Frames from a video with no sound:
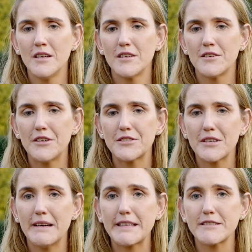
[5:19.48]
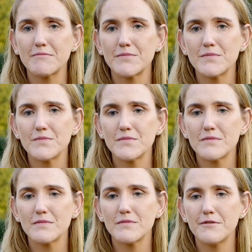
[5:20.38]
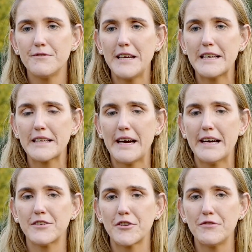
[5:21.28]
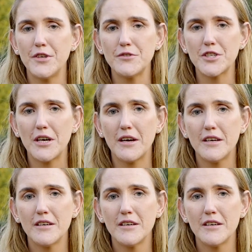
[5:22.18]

No sight, feeling that I had no future,